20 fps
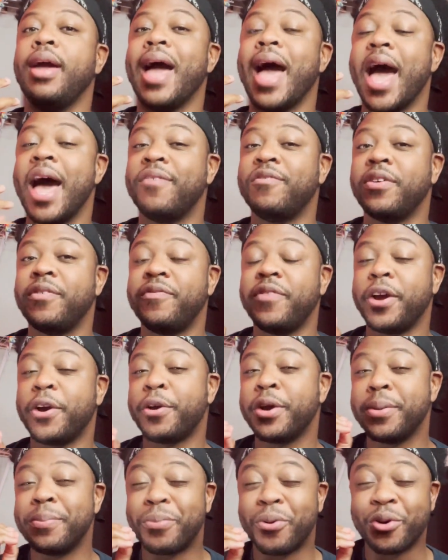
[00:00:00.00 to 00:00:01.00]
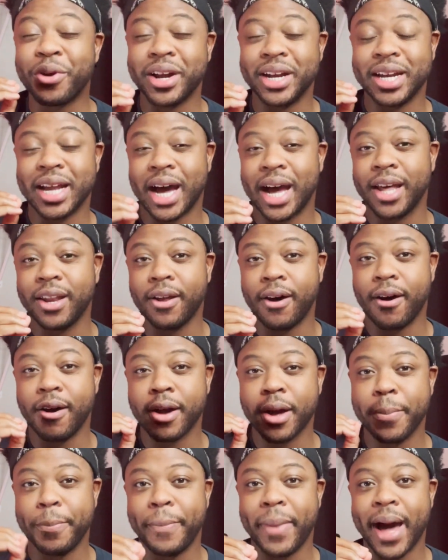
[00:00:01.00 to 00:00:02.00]
have a very important dialogue
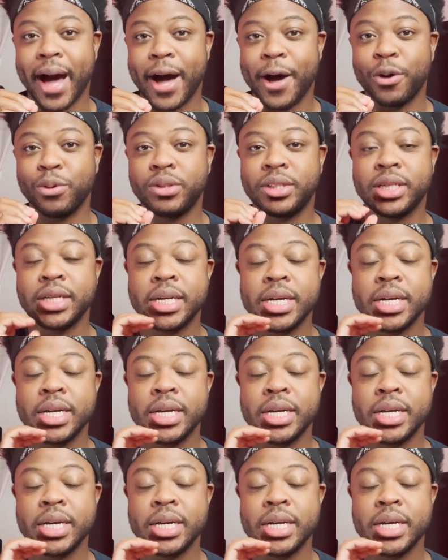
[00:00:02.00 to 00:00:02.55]
about